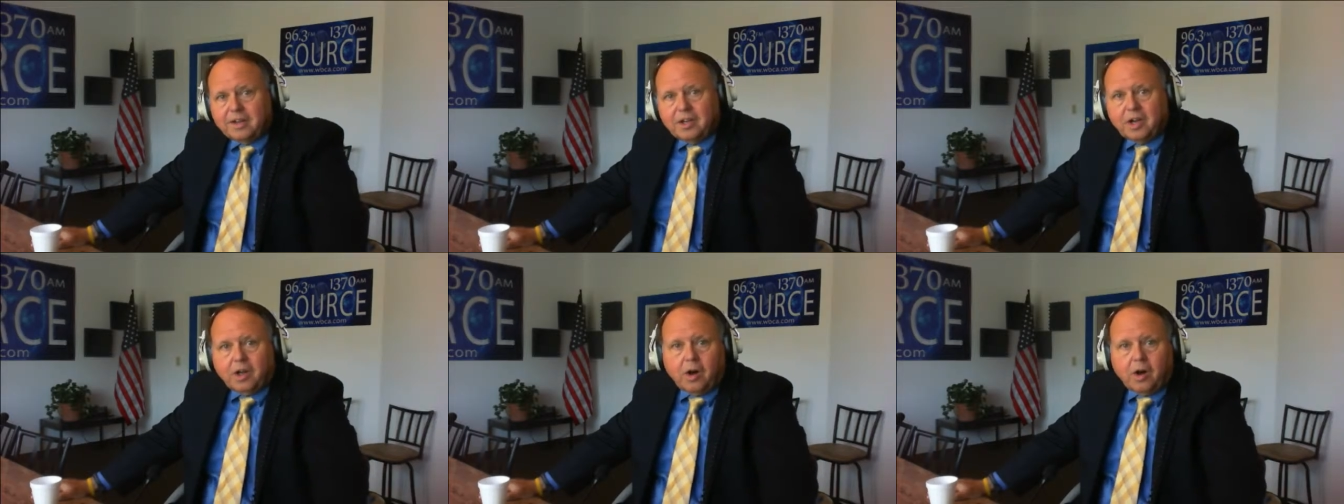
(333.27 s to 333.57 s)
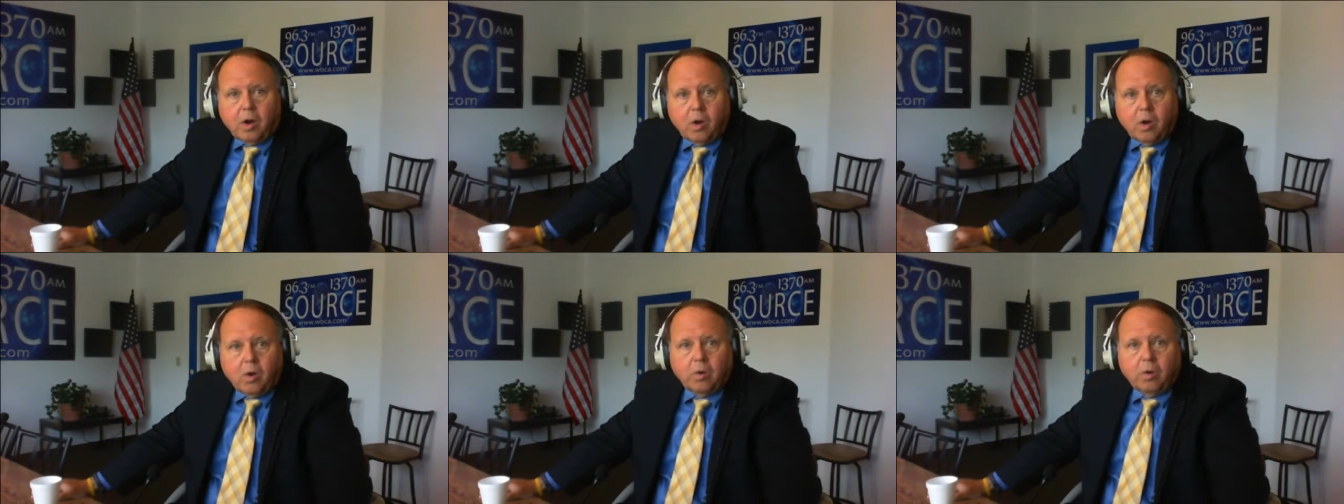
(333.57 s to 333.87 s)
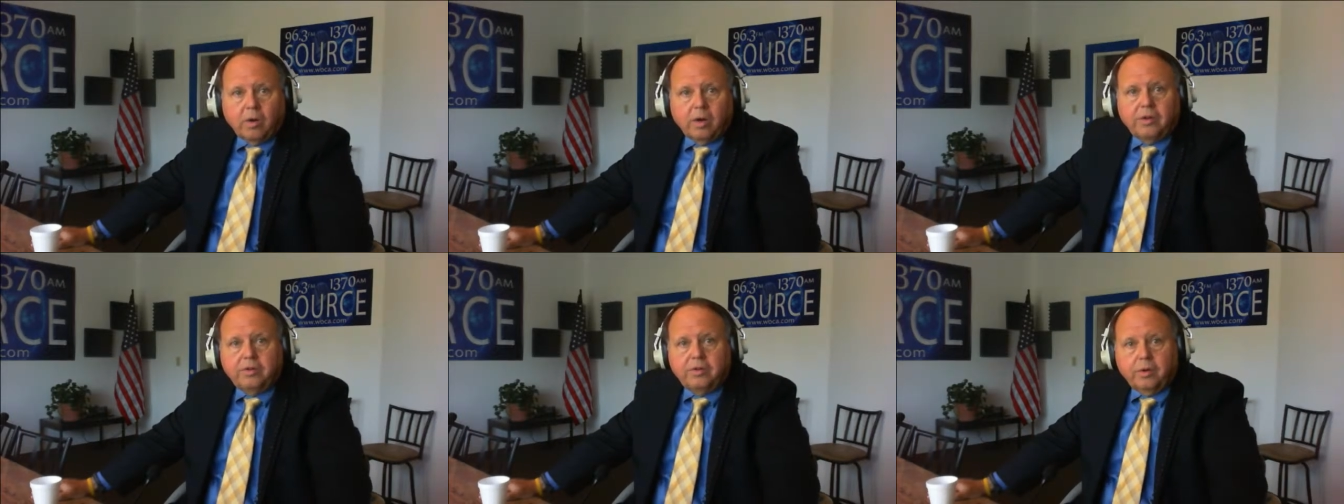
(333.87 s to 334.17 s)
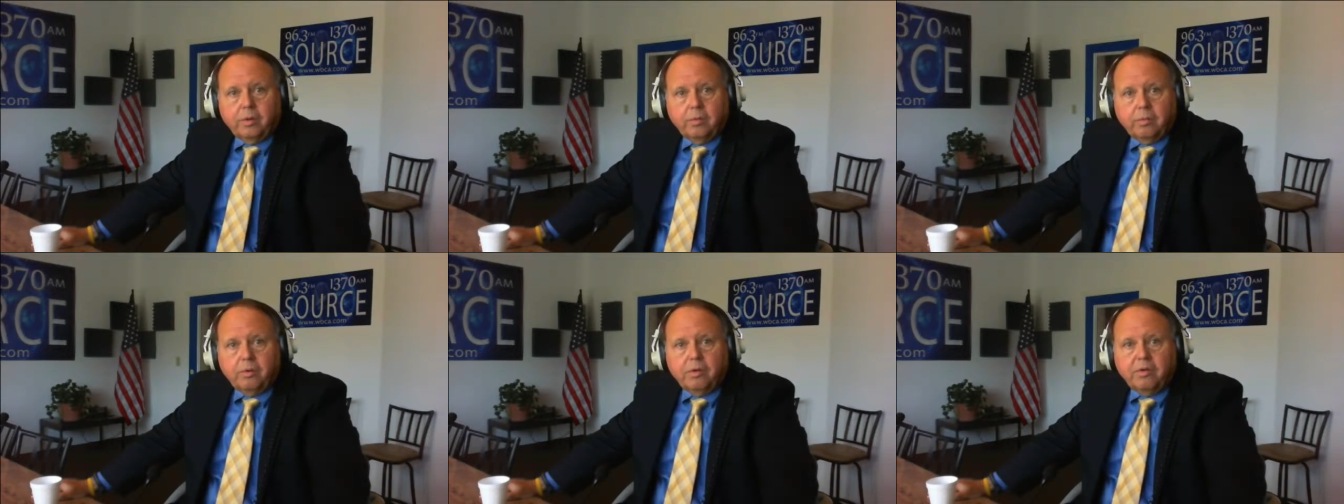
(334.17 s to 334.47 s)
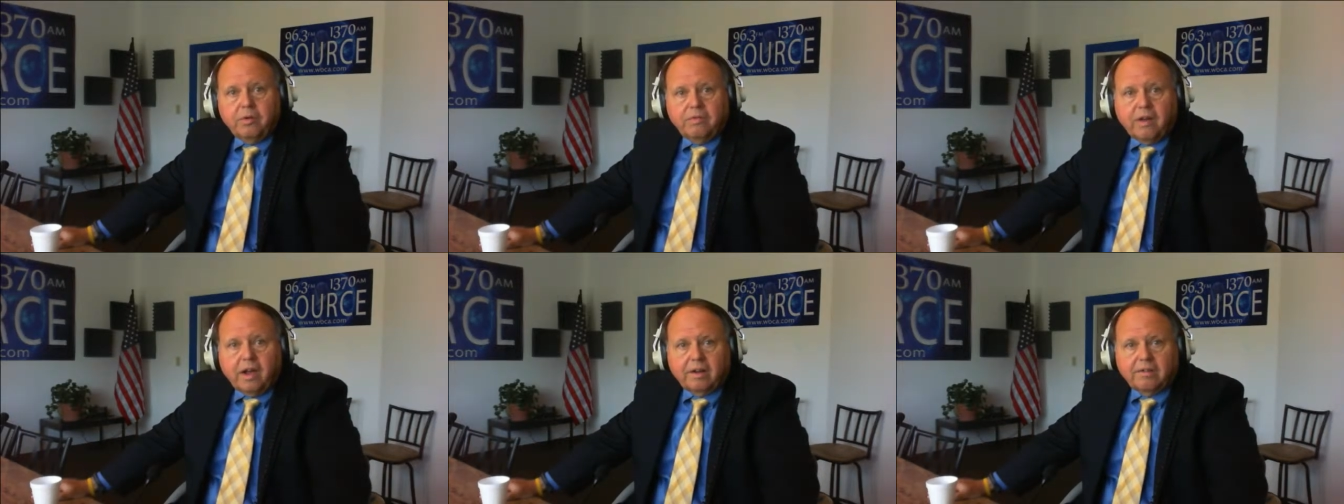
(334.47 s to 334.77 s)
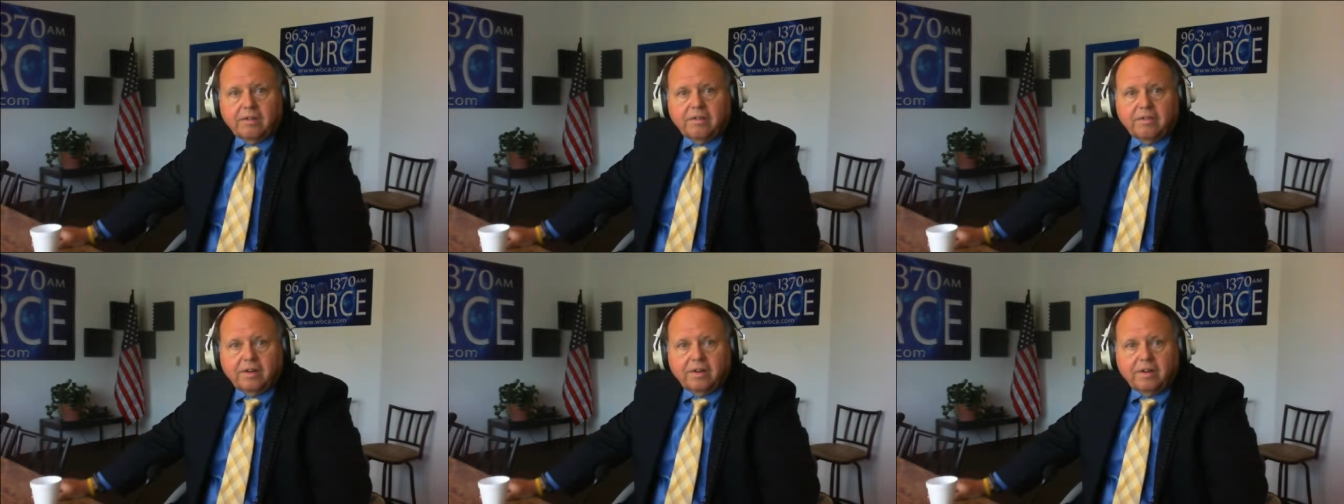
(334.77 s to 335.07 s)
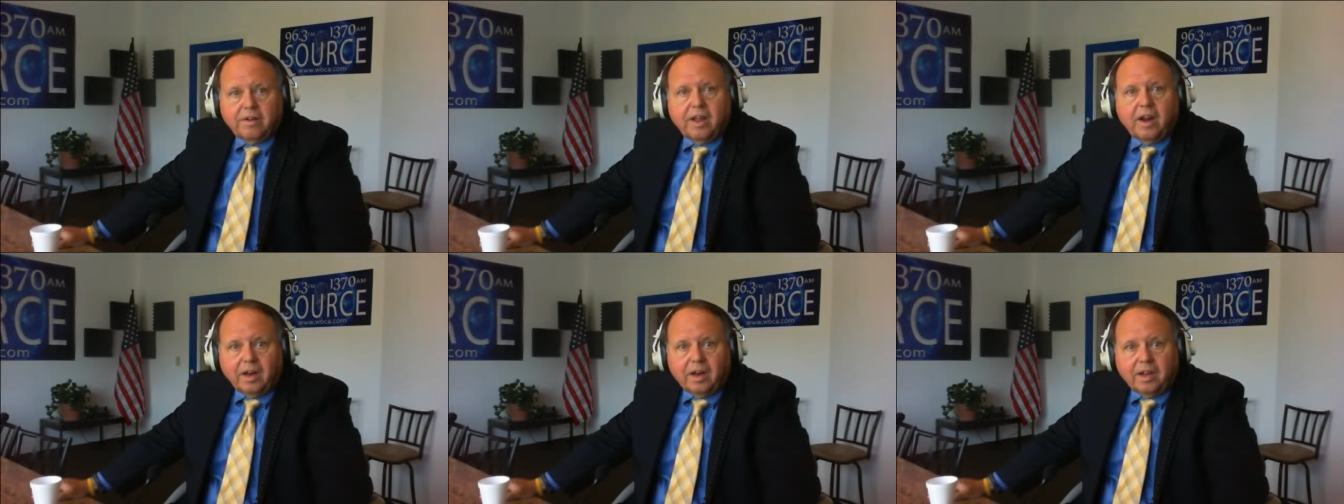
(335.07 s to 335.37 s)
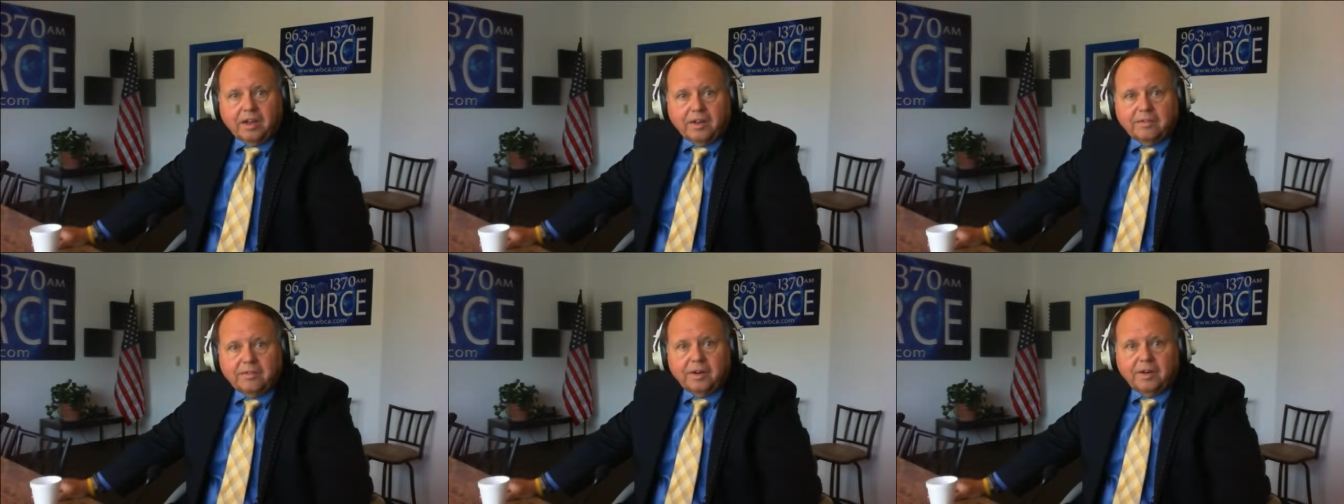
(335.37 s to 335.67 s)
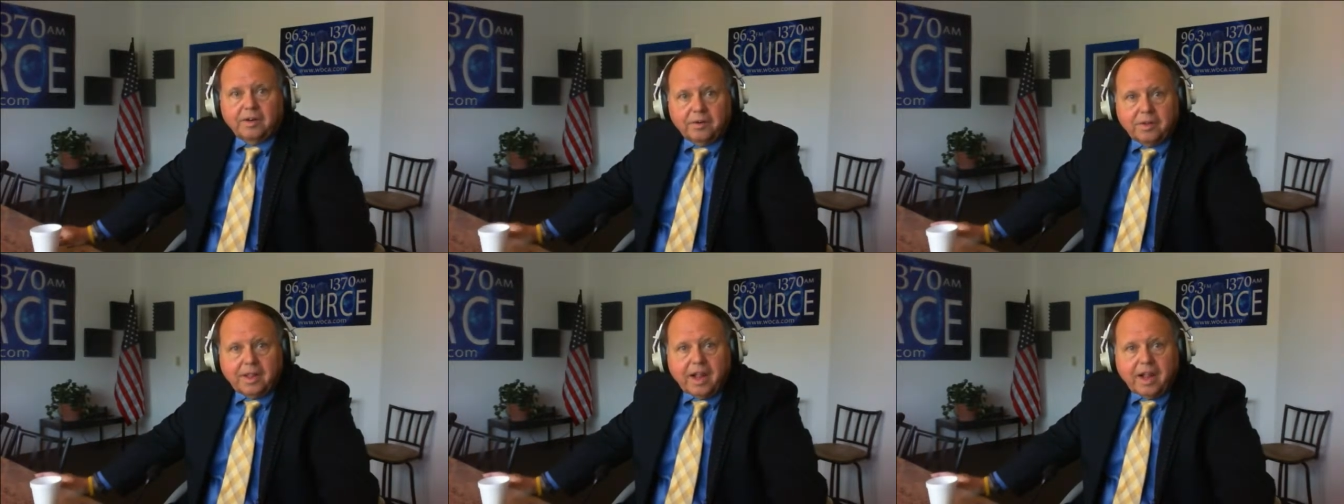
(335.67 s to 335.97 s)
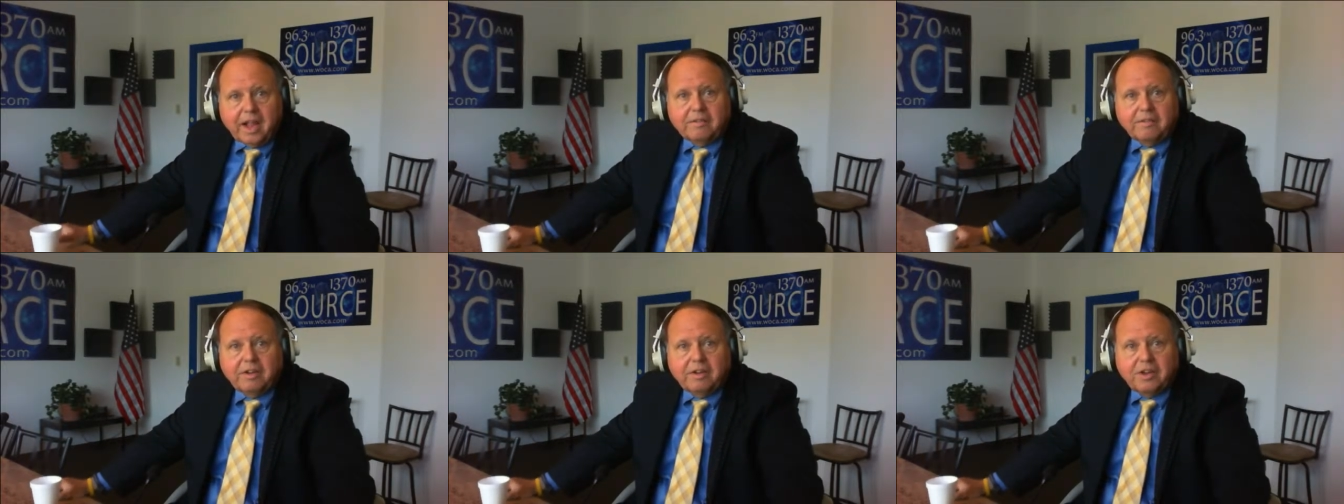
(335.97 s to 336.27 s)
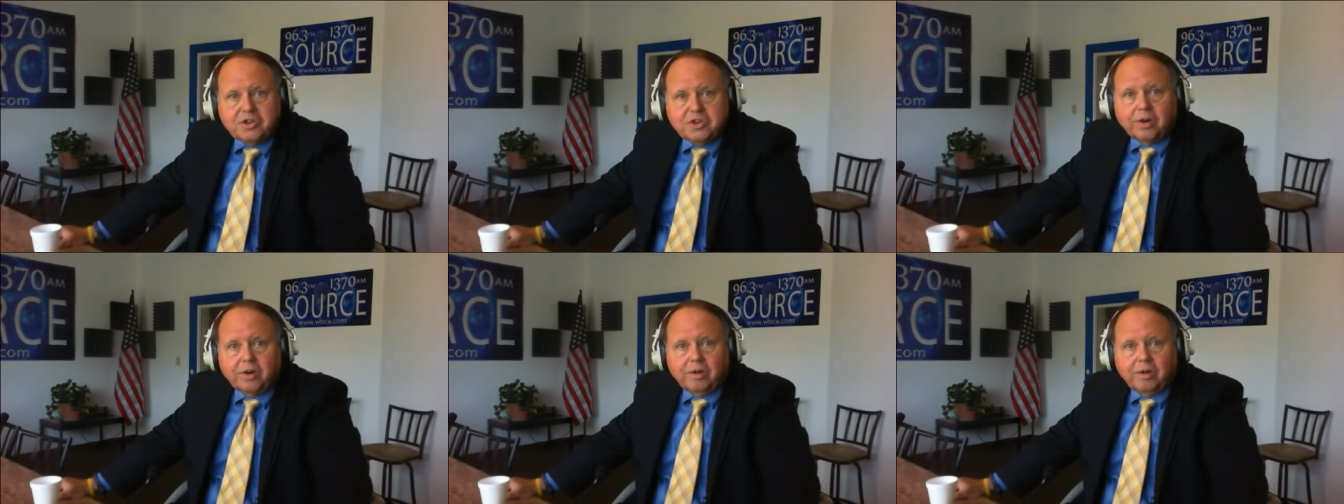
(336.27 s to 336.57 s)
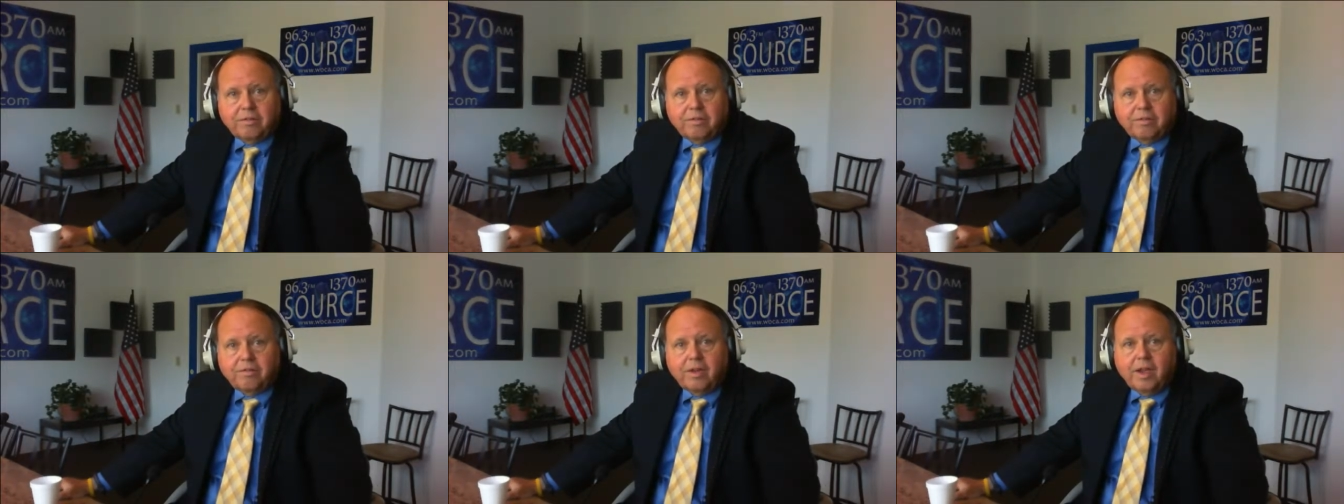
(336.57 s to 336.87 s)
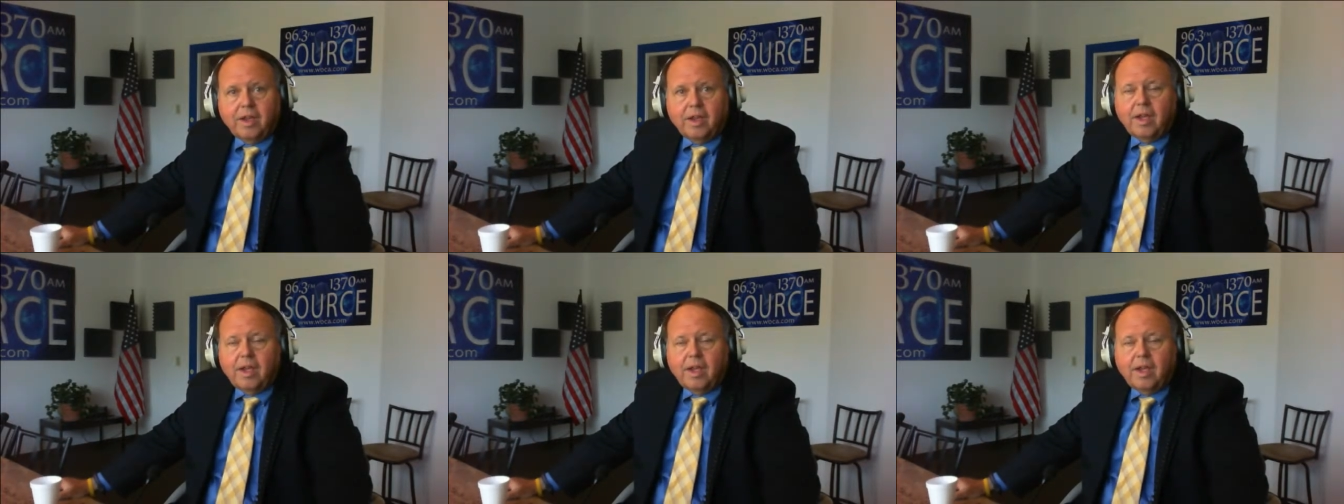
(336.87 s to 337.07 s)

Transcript: cut a hole in your roof accidentally, you know, do they have insurance?